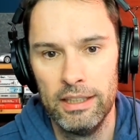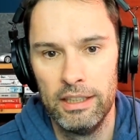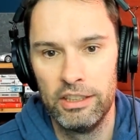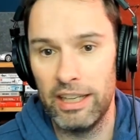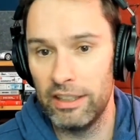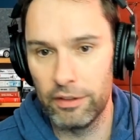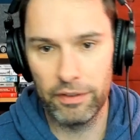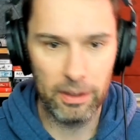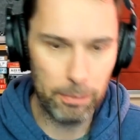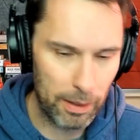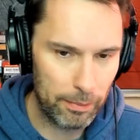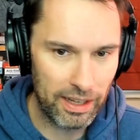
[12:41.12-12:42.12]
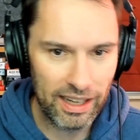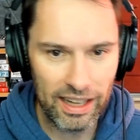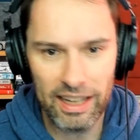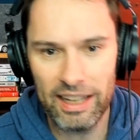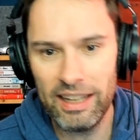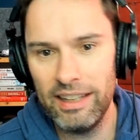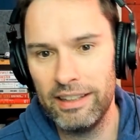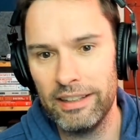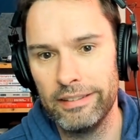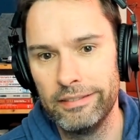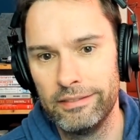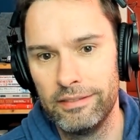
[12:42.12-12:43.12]
Challenge for the Premier League,
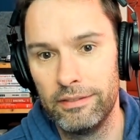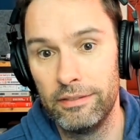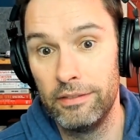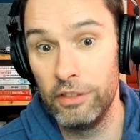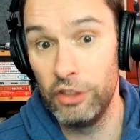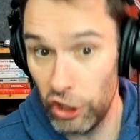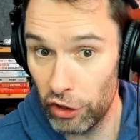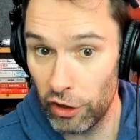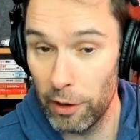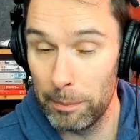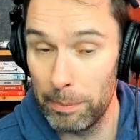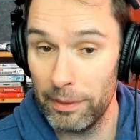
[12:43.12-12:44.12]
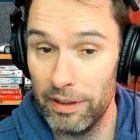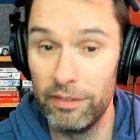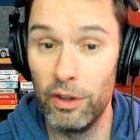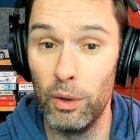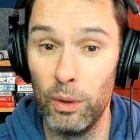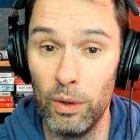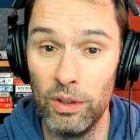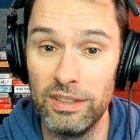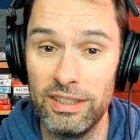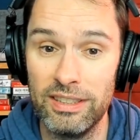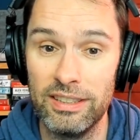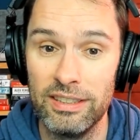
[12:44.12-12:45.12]
Europe, of
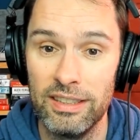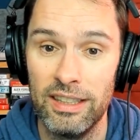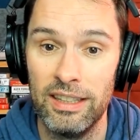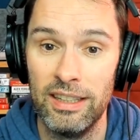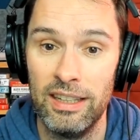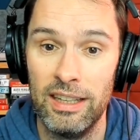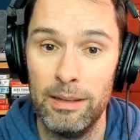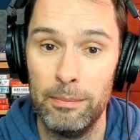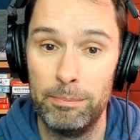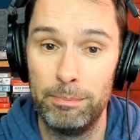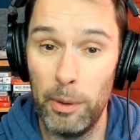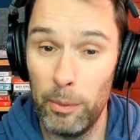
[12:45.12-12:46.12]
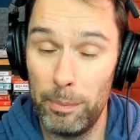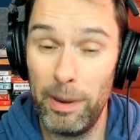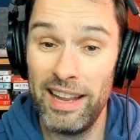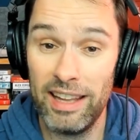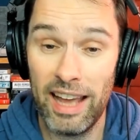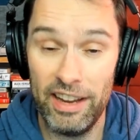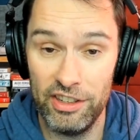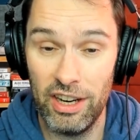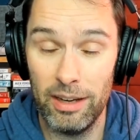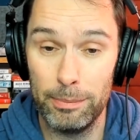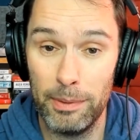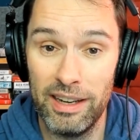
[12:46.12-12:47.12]
course, but we're playing catch up.